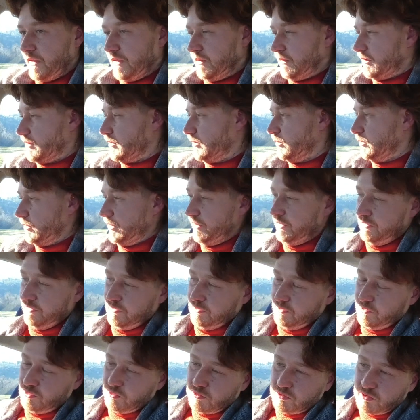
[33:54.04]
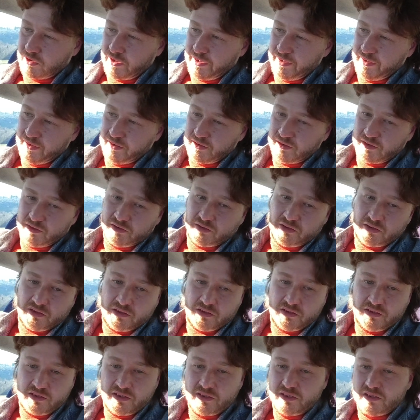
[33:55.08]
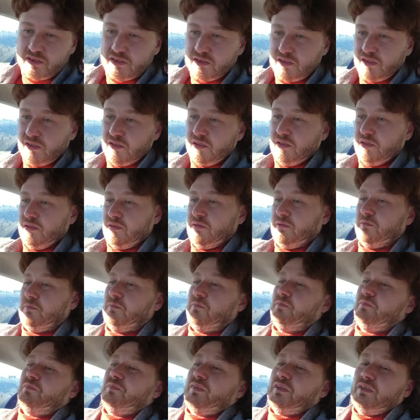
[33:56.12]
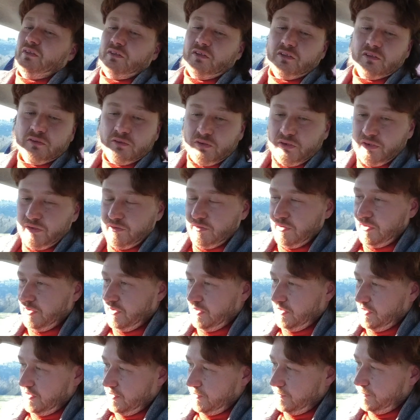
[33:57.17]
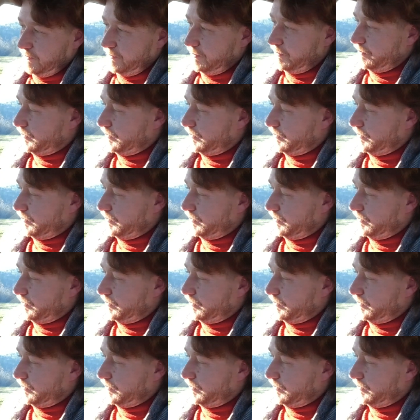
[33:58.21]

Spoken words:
including the door handles, including the